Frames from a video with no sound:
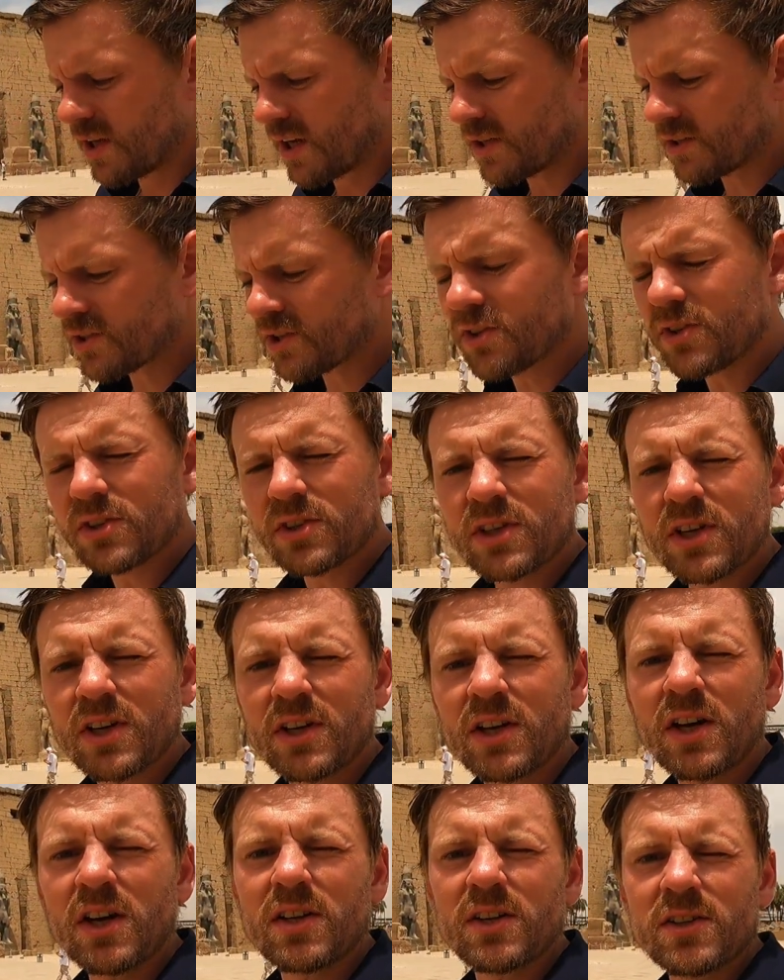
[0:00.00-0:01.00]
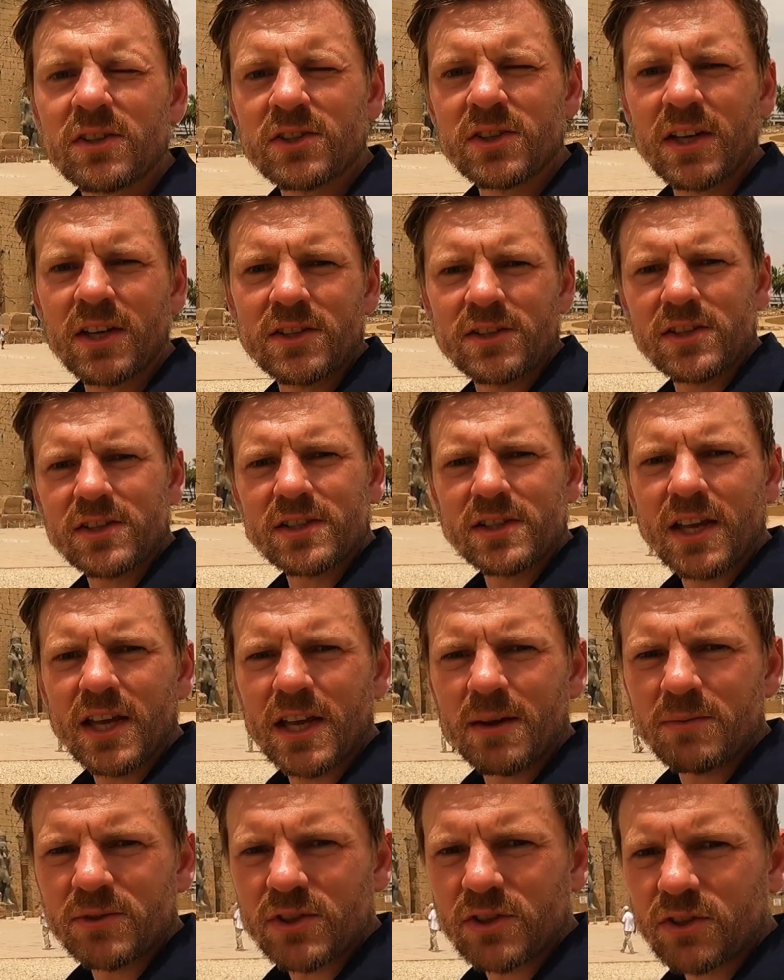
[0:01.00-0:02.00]
And Tutankhamun changed his
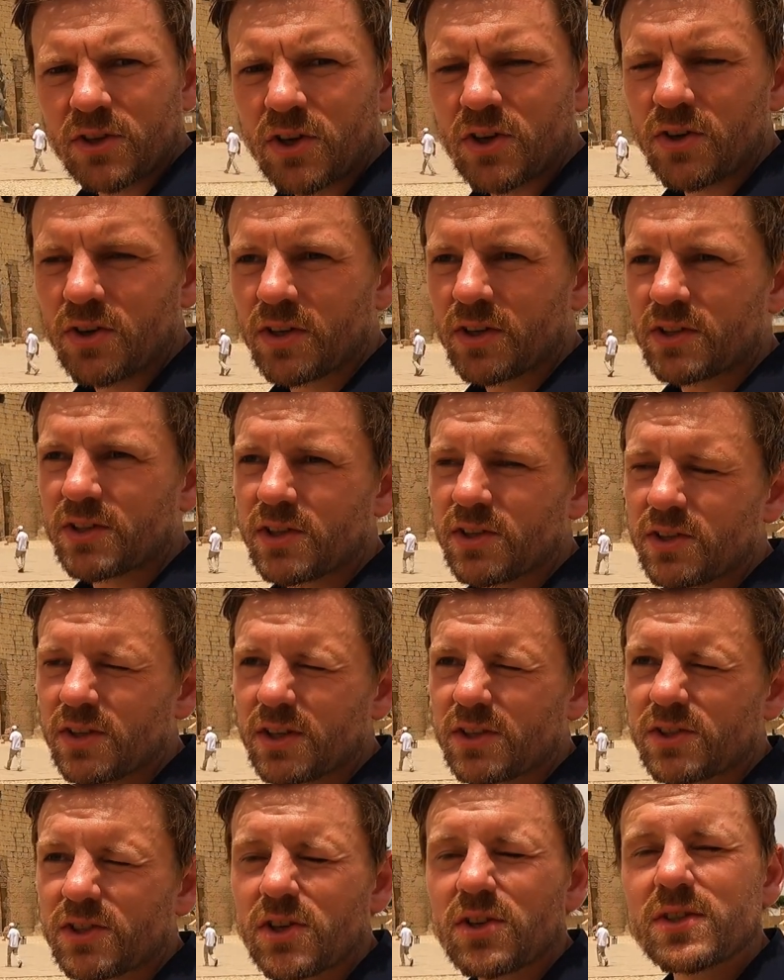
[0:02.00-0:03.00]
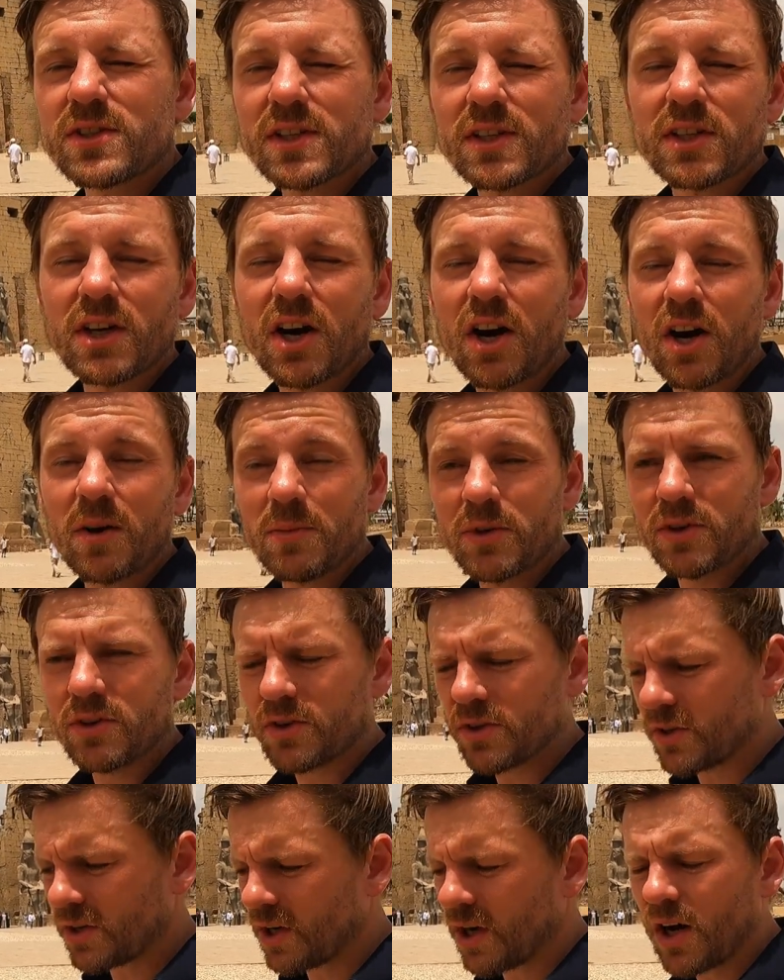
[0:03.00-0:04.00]
name to
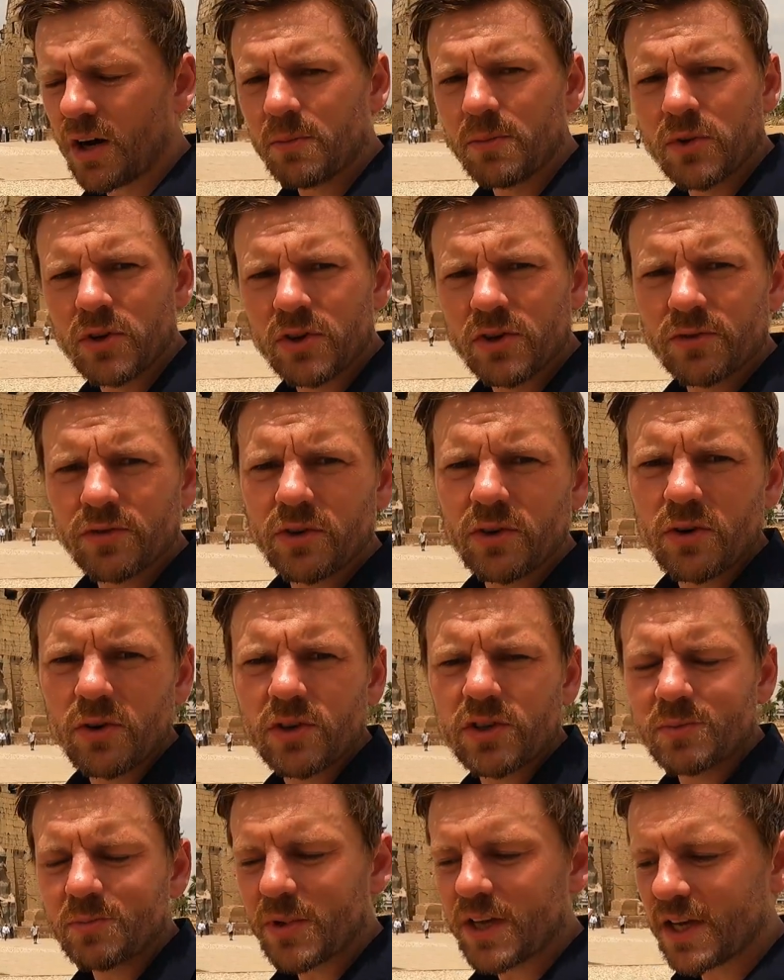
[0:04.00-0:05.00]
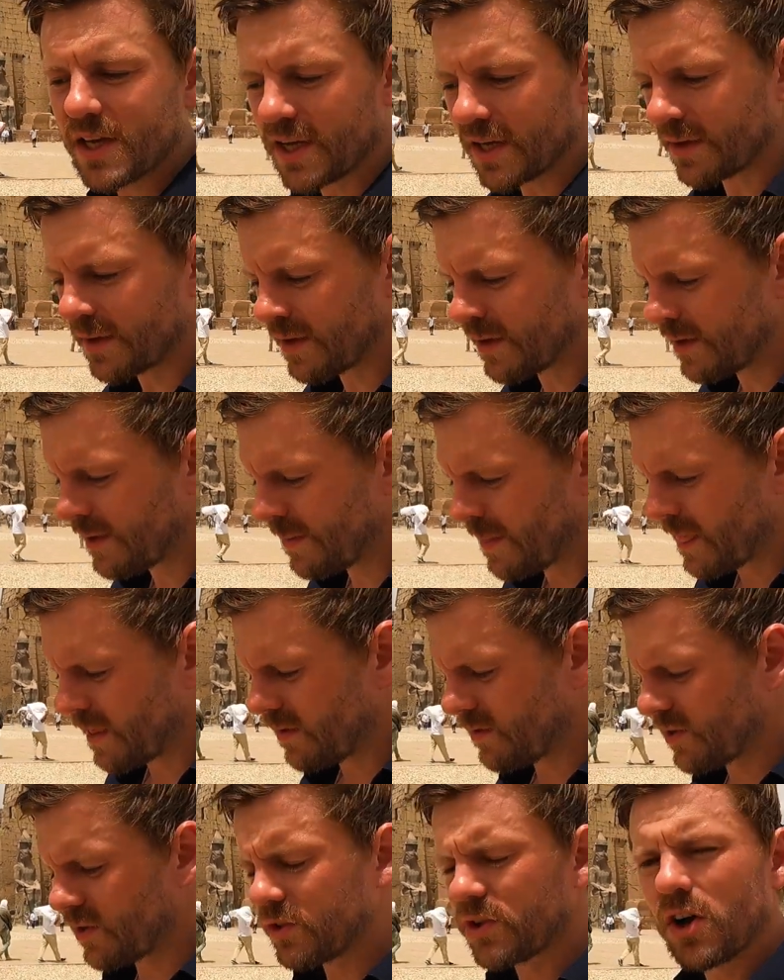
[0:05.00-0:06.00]
Tutankhaten, Amun, of course, being
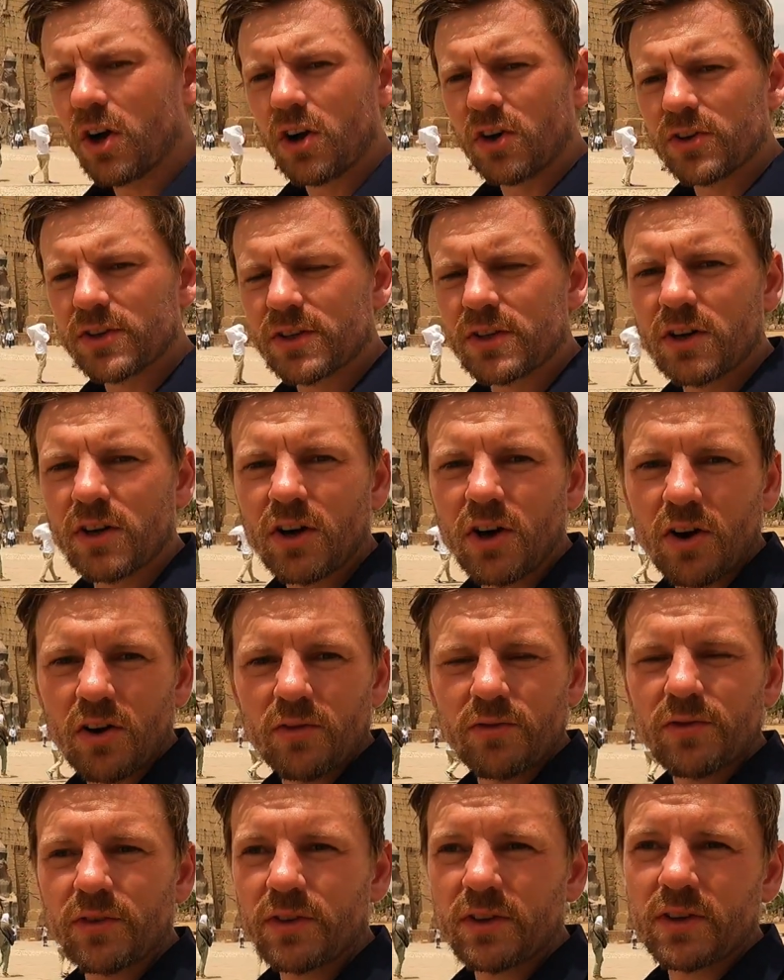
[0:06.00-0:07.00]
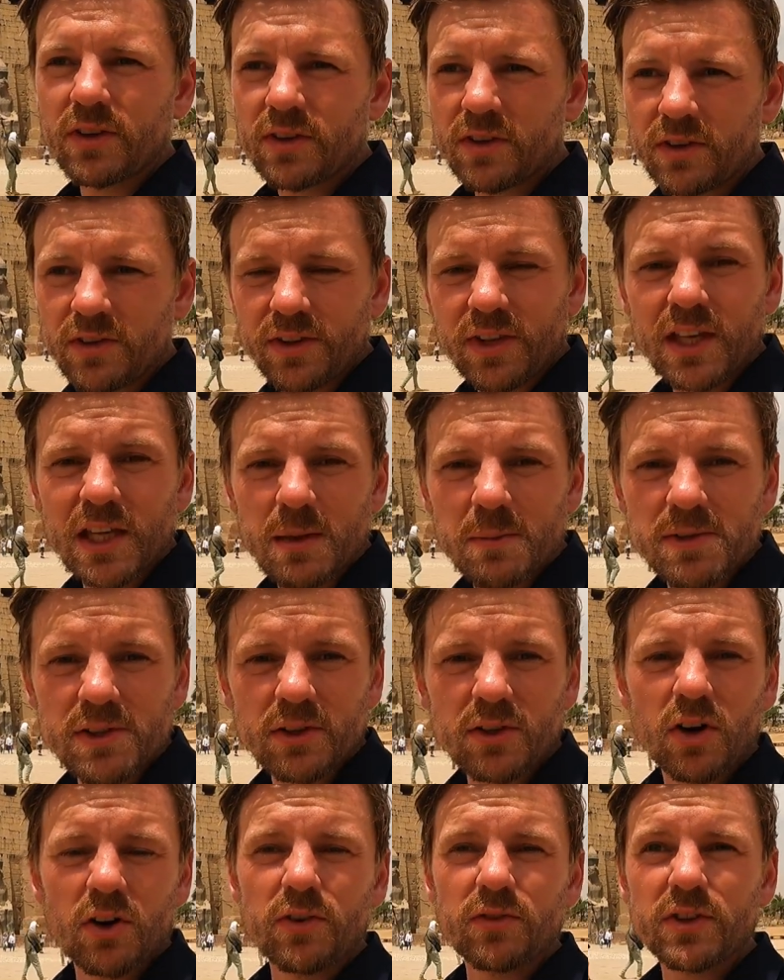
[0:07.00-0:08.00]
the god of Thebes,
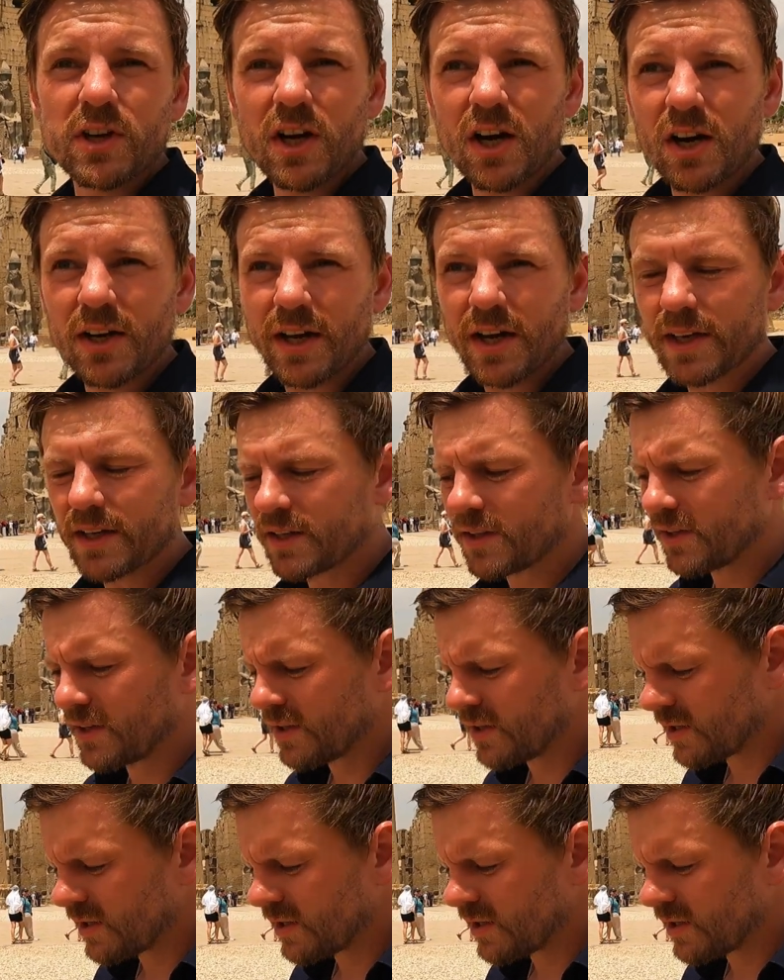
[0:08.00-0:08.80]
the god of Karnak.